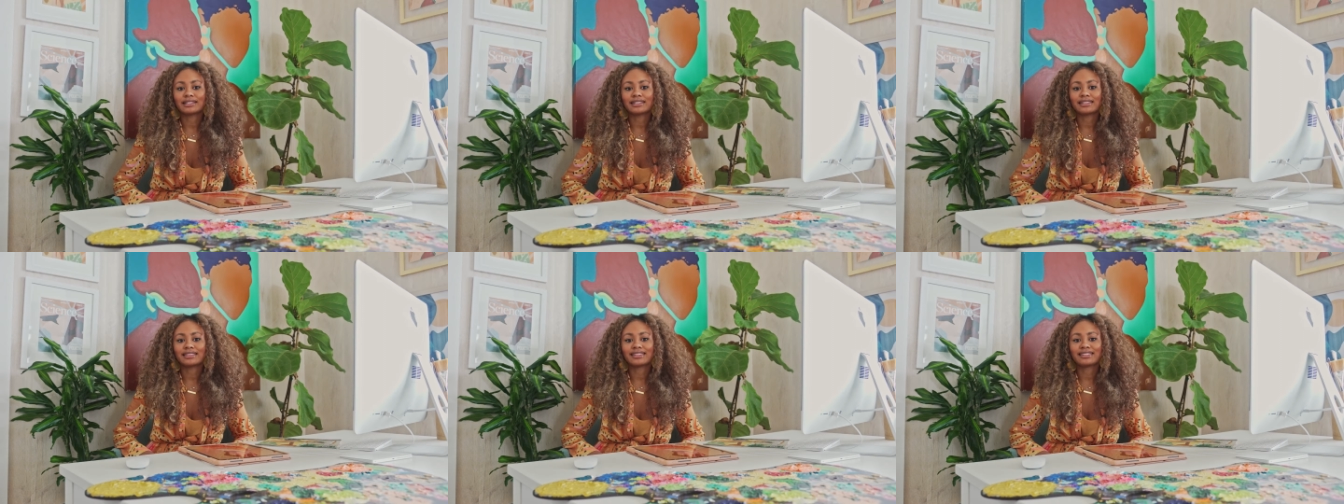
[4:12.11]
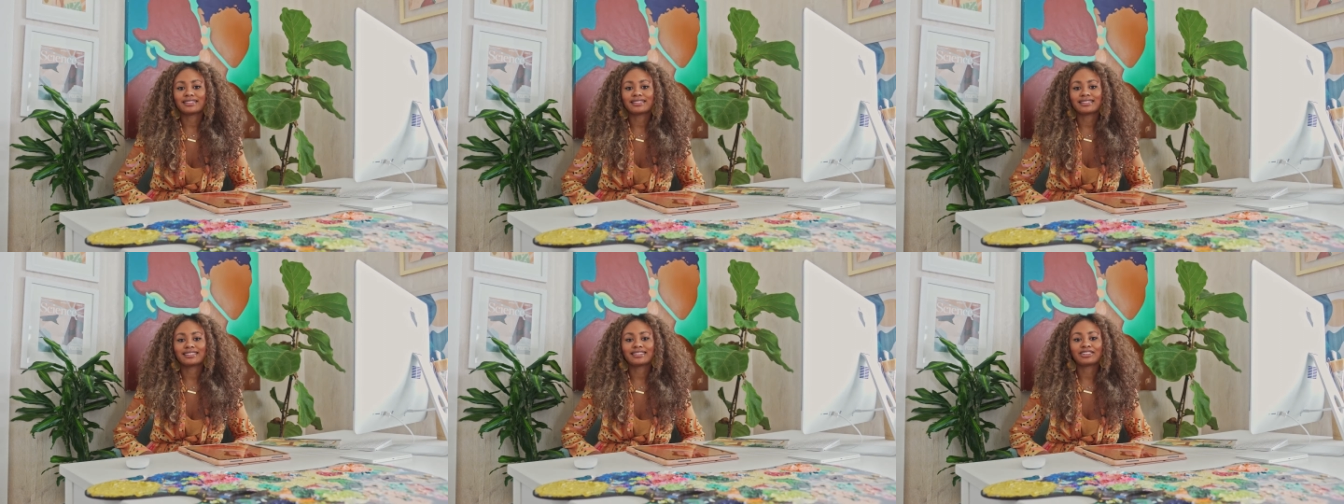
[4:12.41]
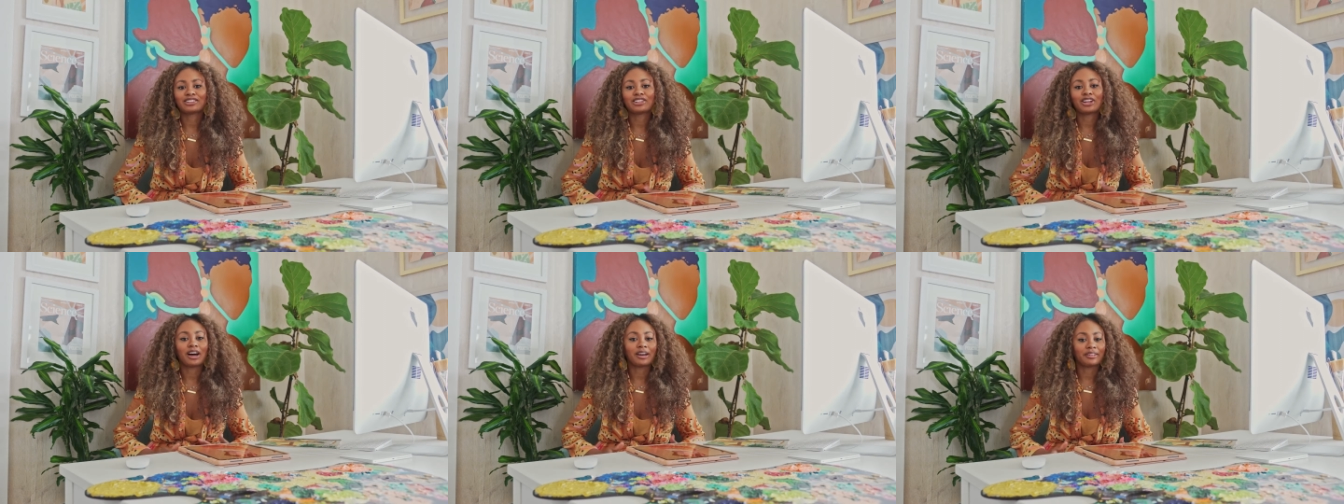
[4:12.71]
the
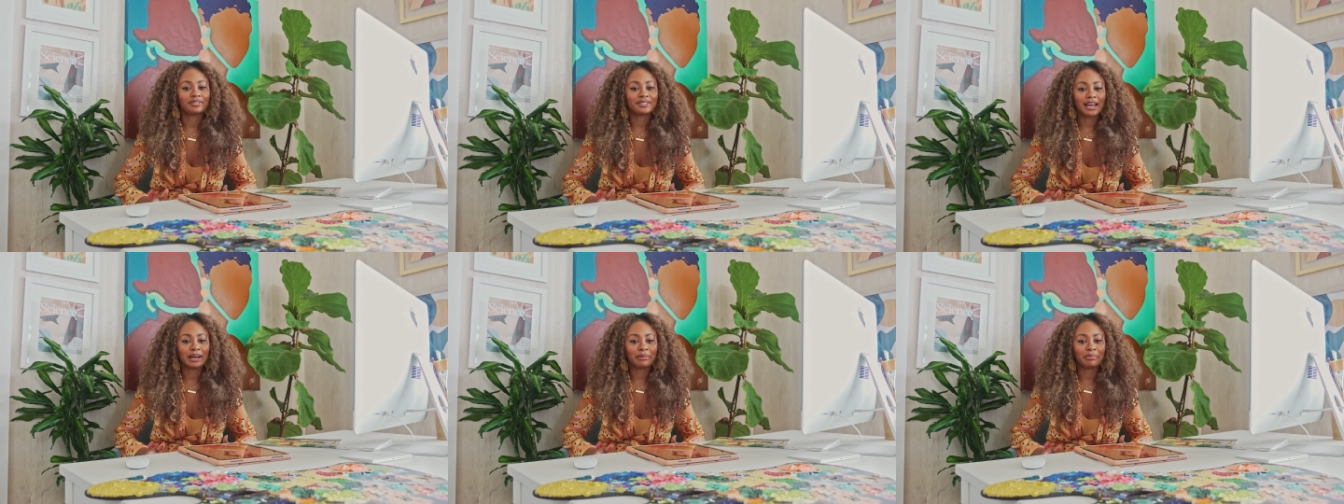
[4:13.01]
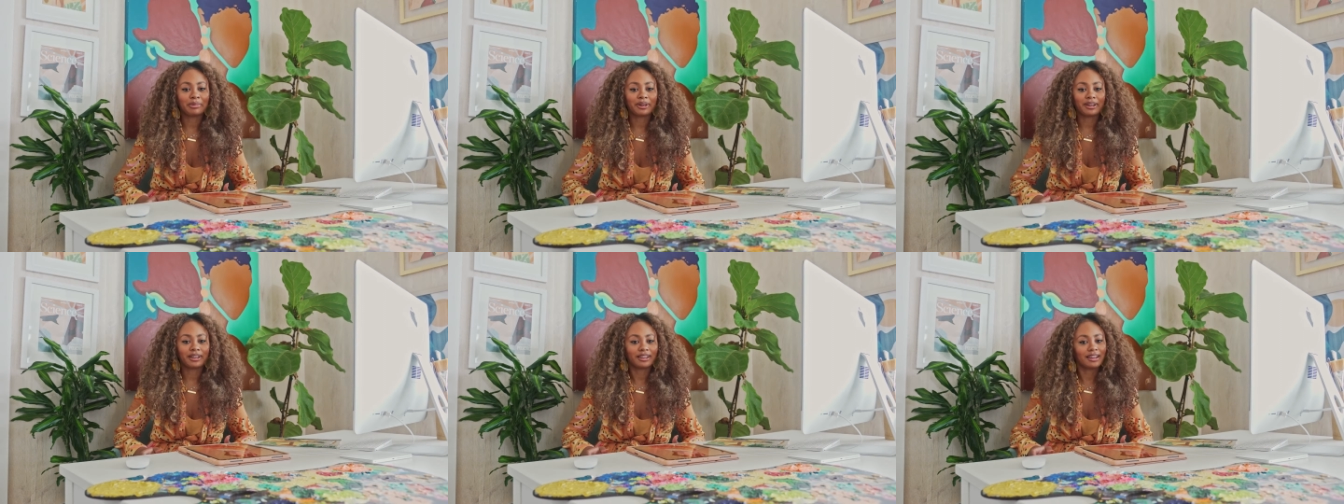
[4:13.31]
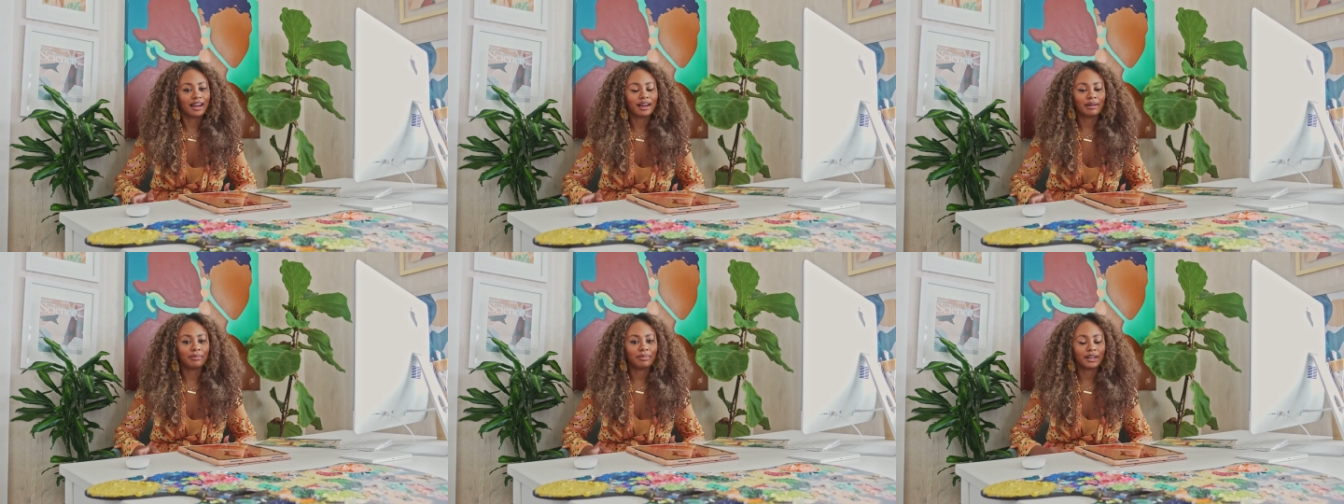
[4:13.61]
cloth diaper
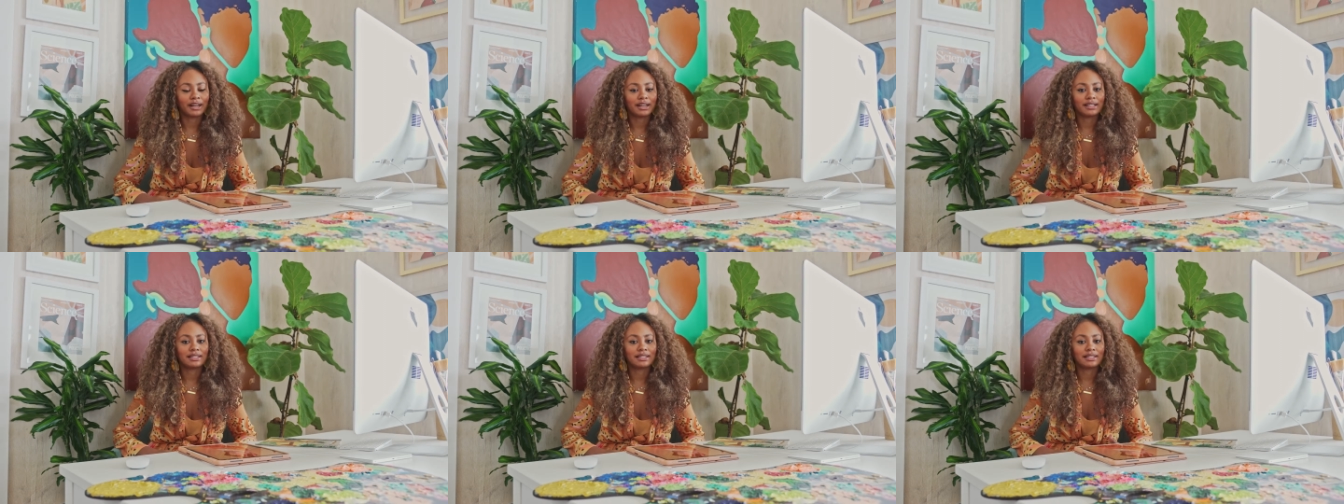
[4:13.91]
collab that I